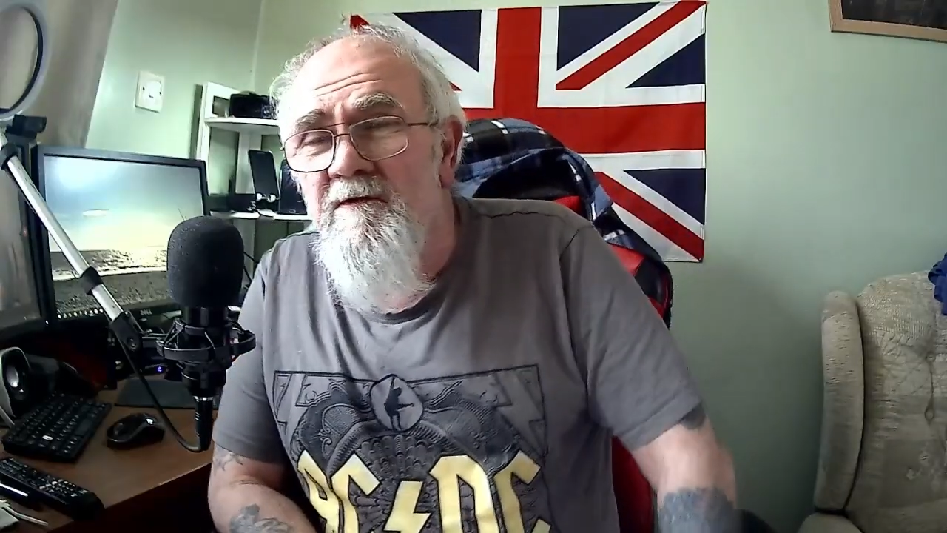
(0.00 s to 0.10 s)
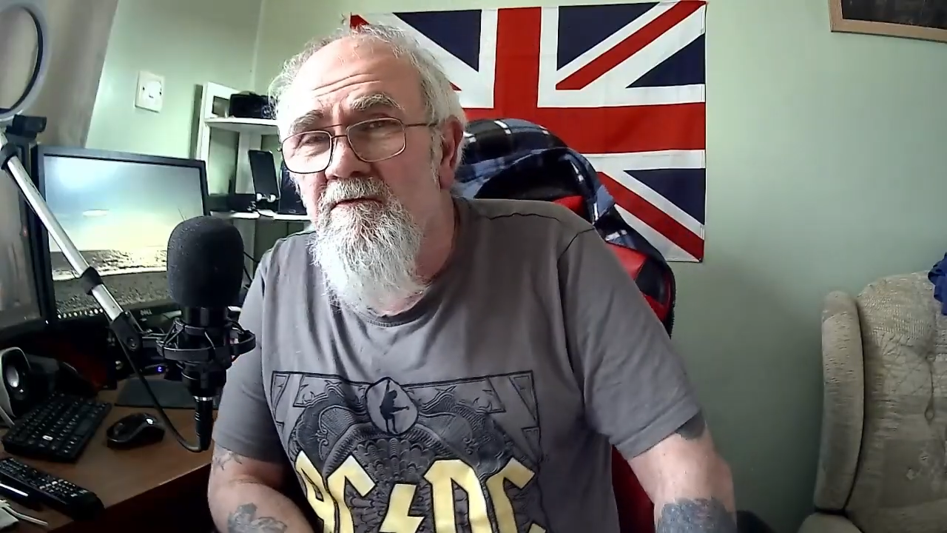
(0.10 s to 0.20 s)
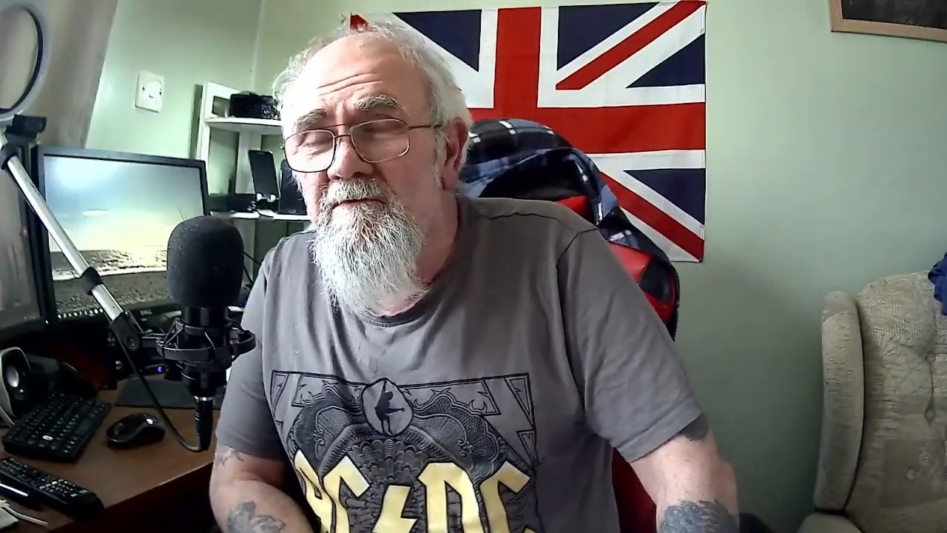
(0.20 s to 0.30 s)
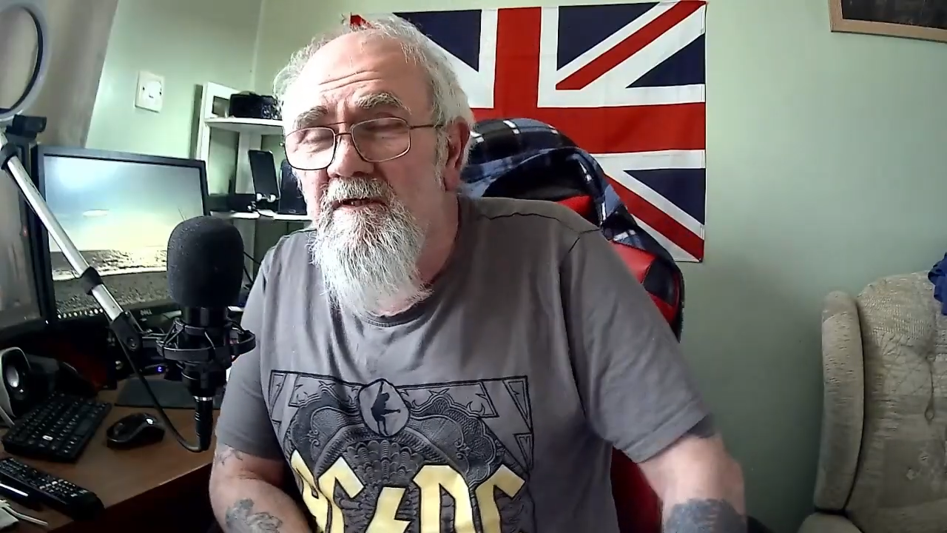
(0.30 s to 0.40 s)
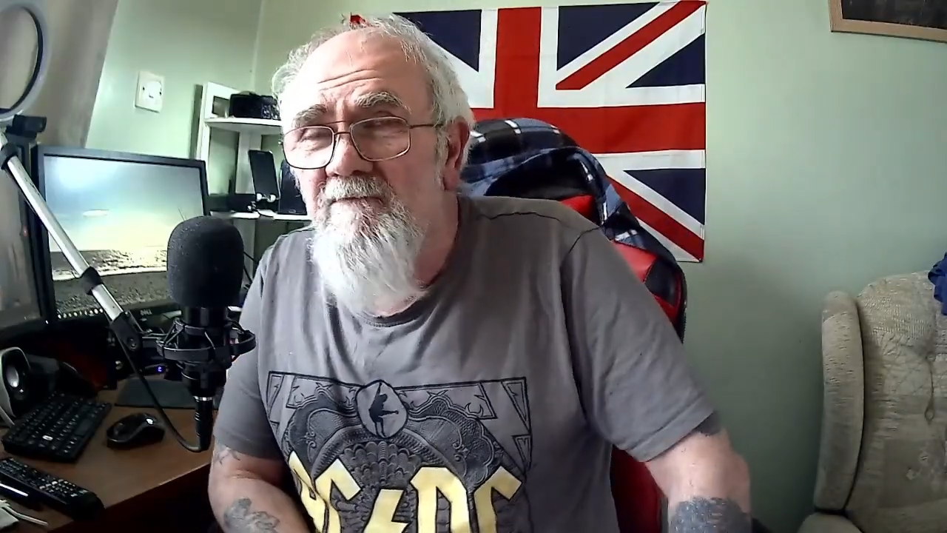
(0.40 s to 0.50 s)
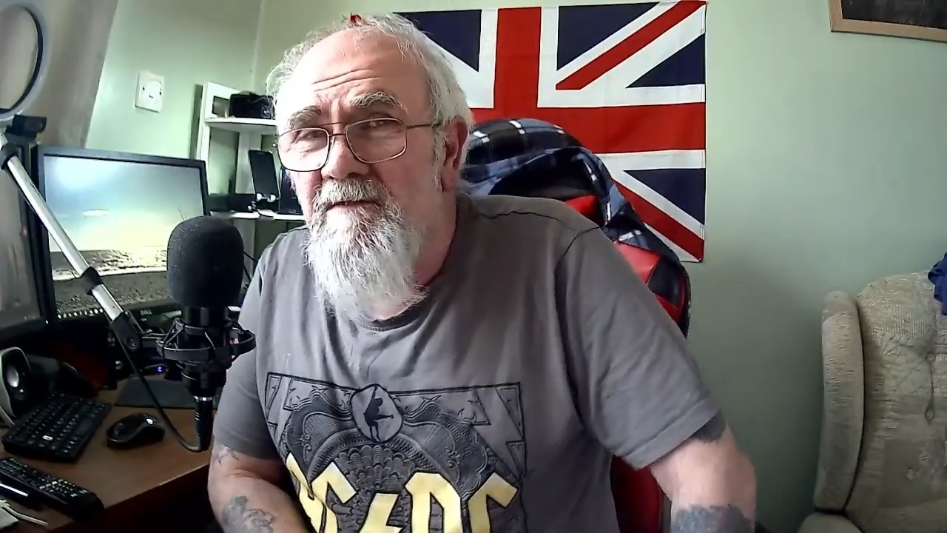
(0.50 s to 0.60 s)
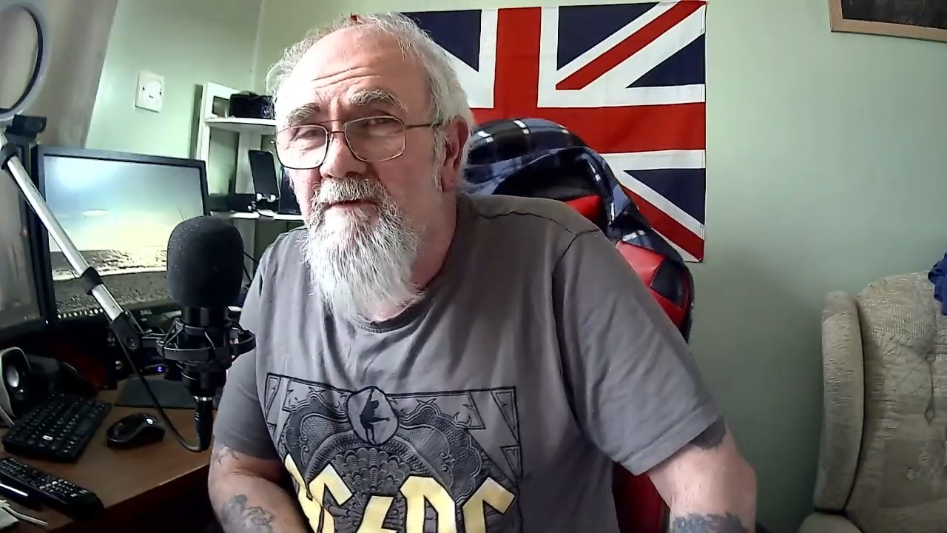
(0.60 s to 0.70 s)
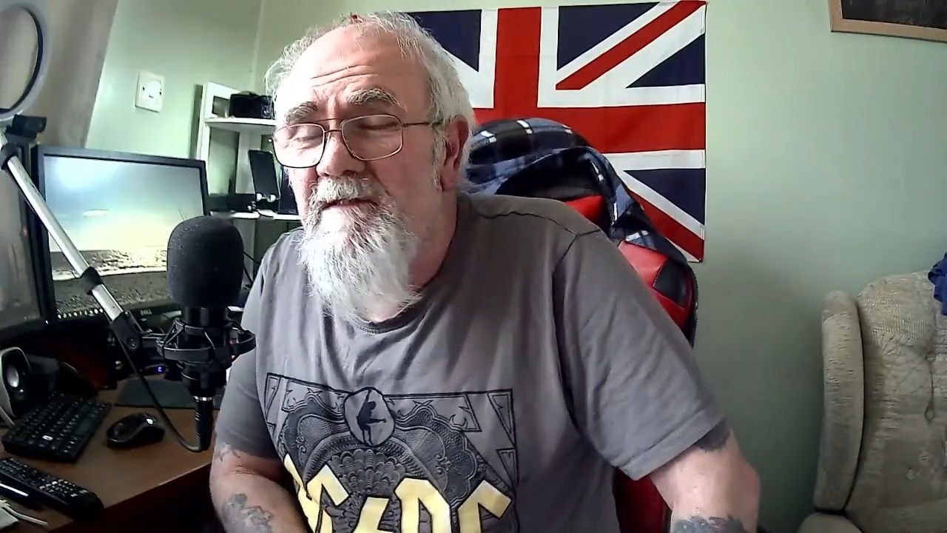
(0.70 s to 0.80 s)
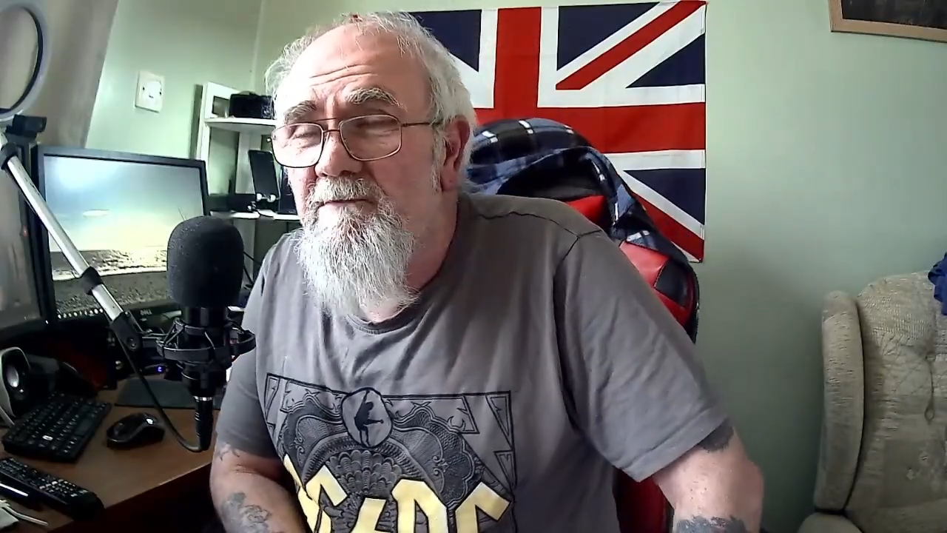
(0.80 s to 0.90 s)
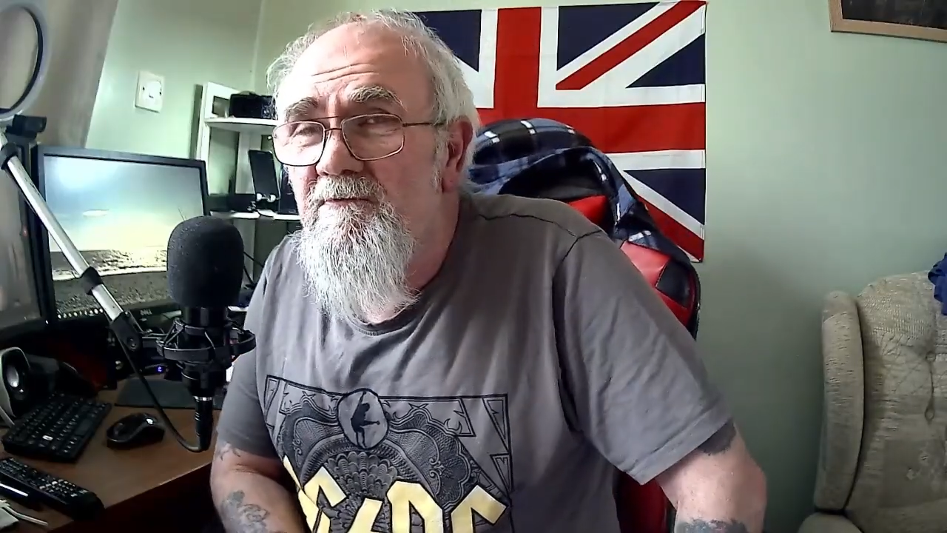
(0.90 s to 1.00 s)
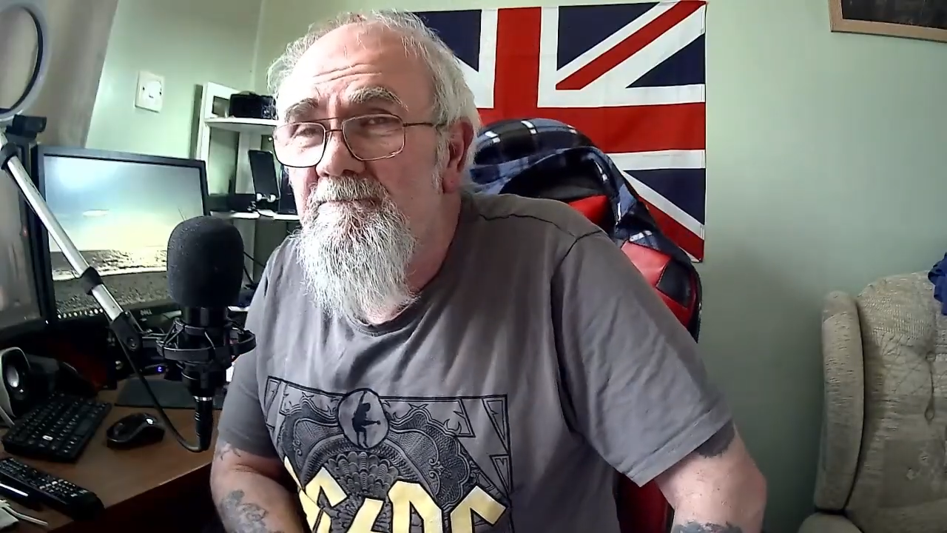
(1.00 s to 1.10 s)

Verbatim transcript: all you lovely people,